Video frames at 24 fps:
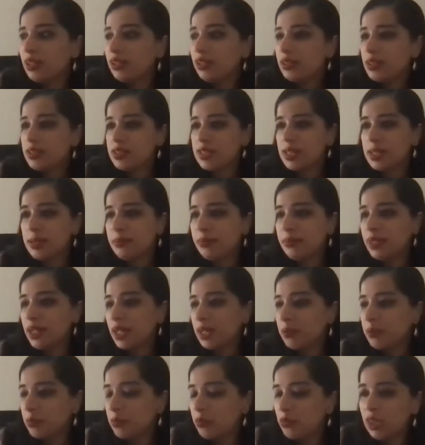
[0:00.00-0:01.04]
At the same
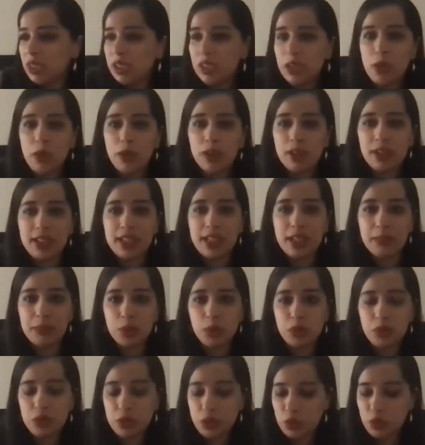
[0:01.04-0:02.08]
time, with your team,
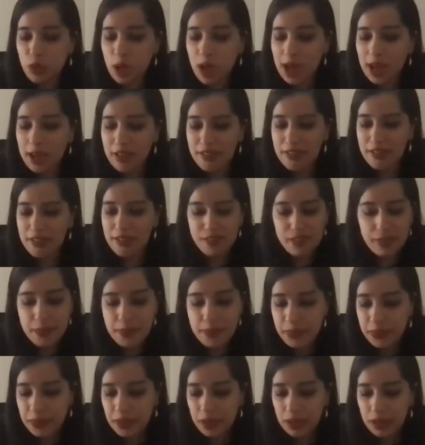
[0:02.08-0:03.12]
you have,
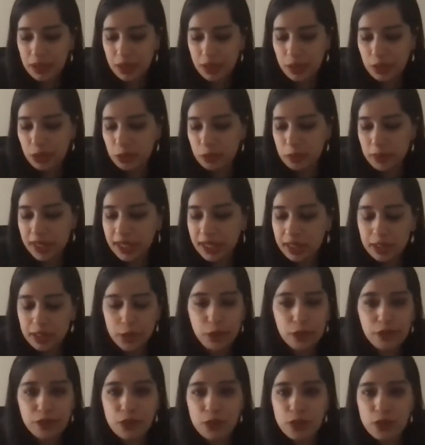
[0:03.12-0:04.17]
you bring in
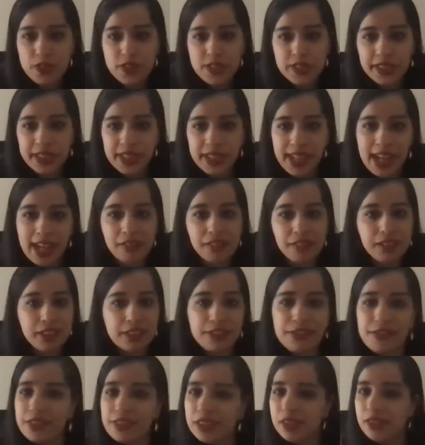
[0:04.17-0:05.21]
new folks and they have a
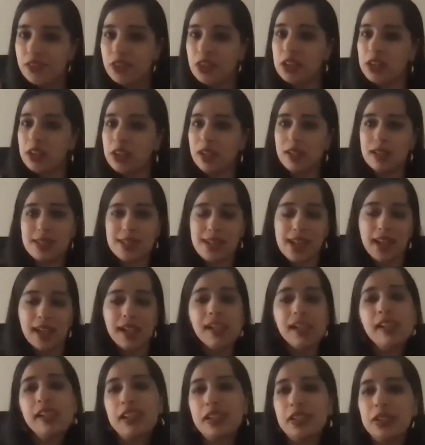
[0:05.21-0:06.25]
different working
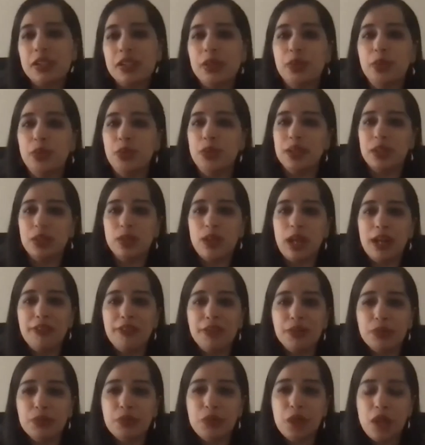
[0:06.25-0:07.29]
style than you, and you
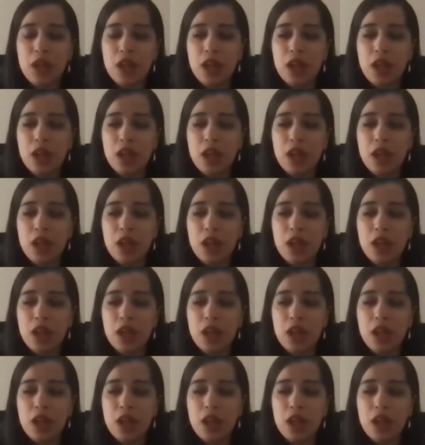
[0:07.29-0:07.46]
have to,